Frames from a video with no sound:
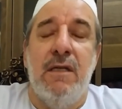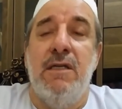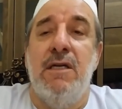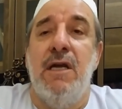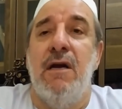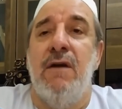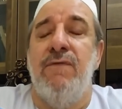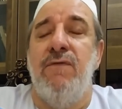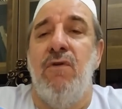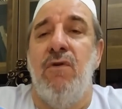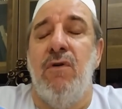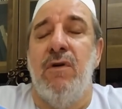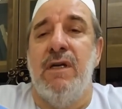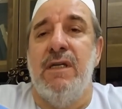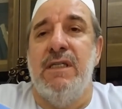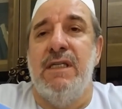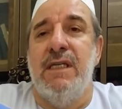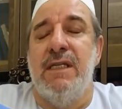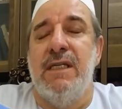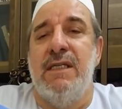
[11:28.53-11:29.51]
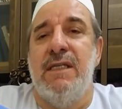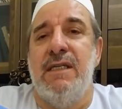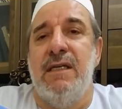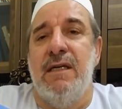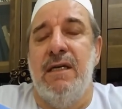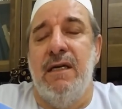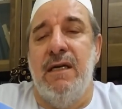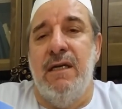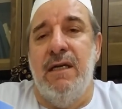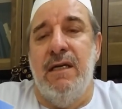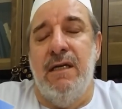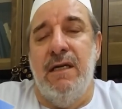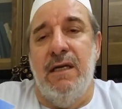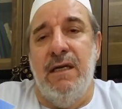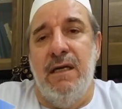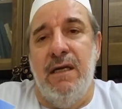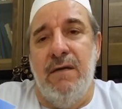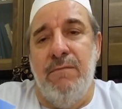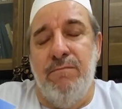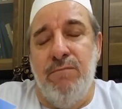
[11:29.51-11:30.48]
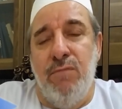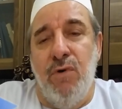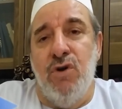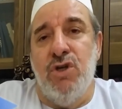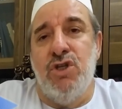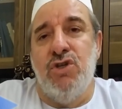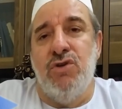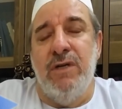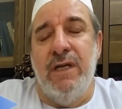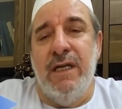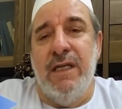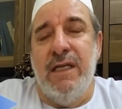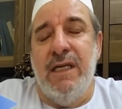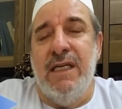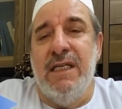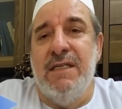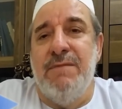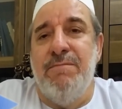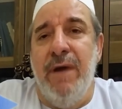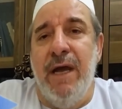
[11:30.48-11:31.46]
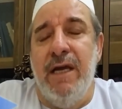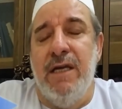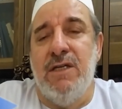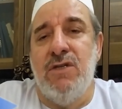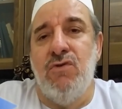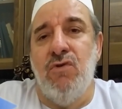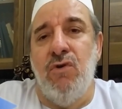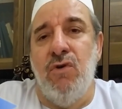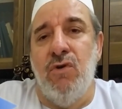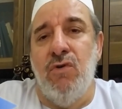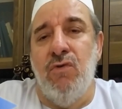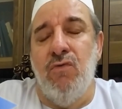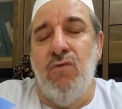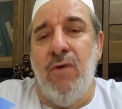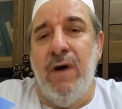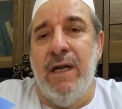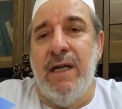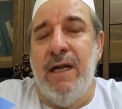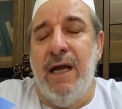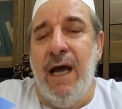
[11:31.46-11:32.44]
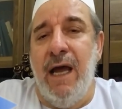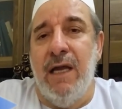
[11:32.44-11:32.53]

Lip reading: Therefore, this postulate is based on what